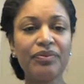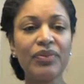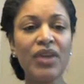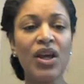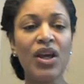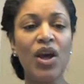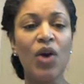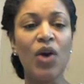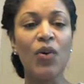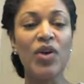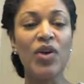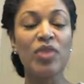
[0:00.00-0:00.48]

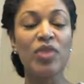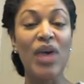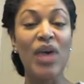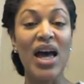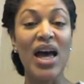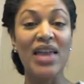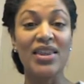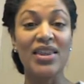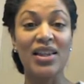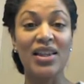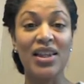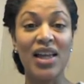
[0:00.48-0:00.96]
With
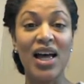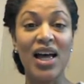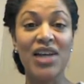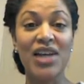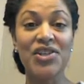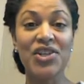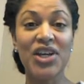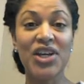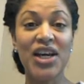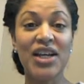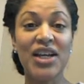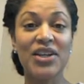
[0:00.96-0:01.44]

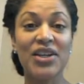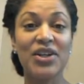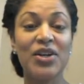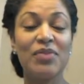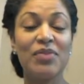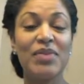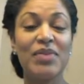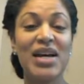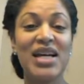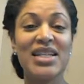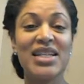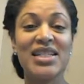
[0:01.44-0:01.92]
pathologic
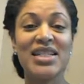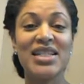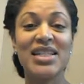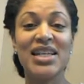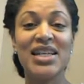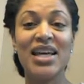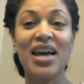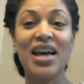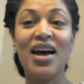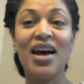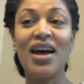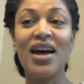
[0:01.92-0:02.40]

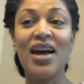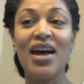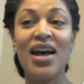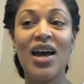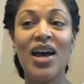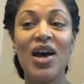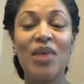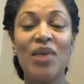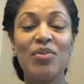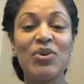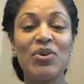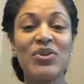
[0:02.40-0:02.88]
gynecomastia,
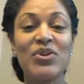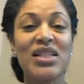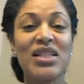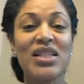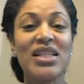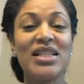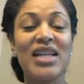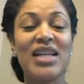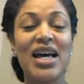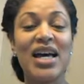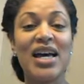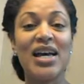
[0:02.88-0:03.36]
most of the
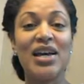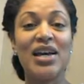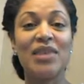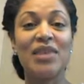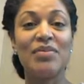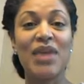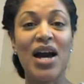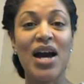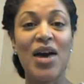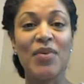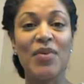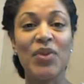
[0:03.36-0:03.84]

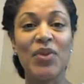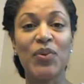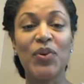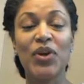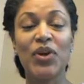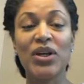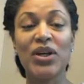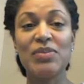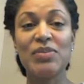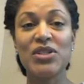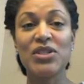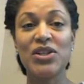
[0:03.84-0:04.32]
time the
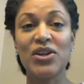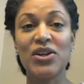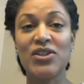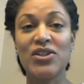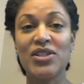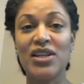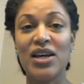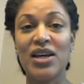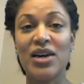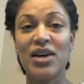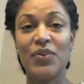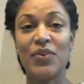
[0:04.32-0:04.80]
workup
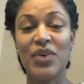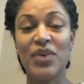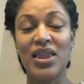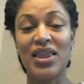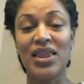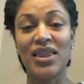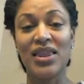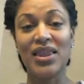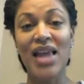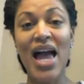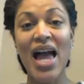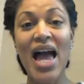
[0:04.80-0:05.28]
starts out
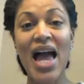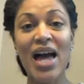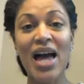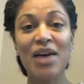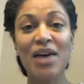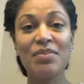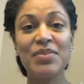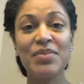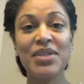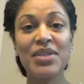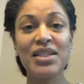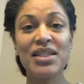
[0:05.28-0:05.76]
with
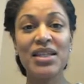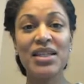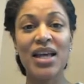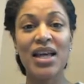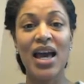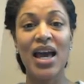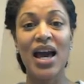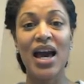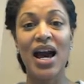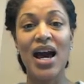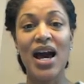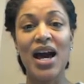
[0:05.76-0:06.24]
labs.
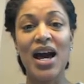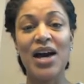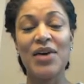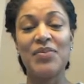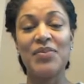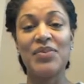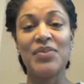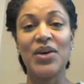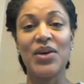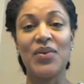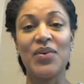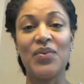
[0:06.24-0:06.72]

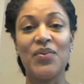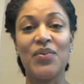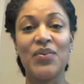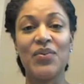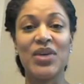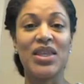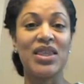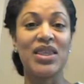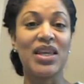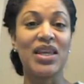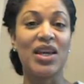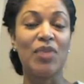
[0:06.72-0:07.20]
Then we
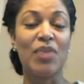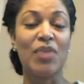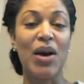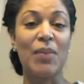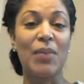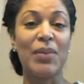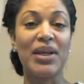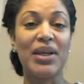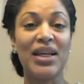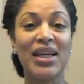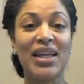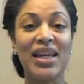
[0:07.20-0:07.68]
think about
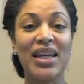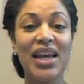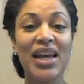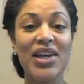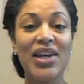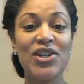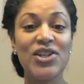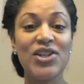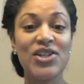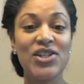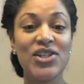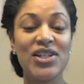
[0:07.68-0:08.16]

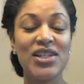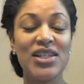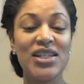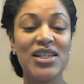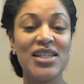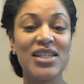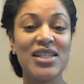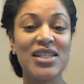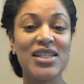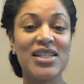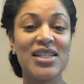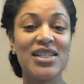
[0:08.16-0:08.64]

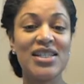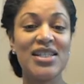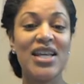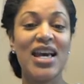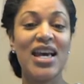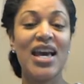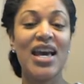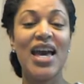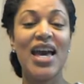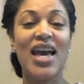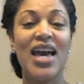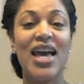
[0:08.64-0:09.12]
medications,
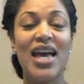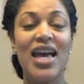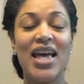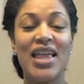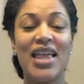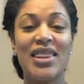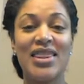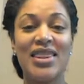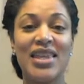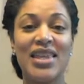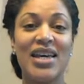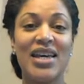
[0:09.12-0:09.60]

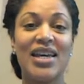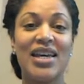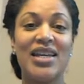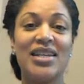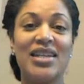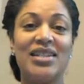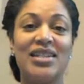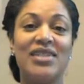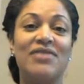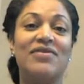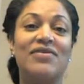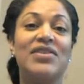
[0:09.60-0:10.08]
and
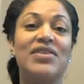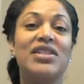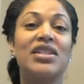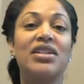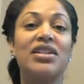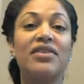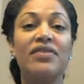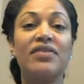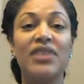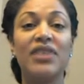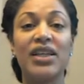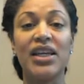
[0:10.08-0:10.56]
then
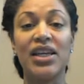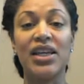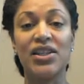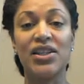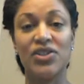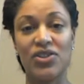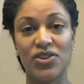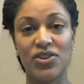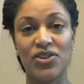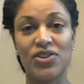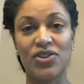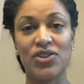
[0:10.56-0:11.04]
definitively
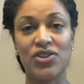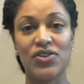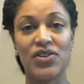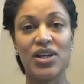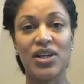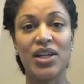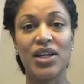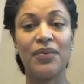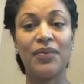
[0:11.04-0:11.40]
surgery.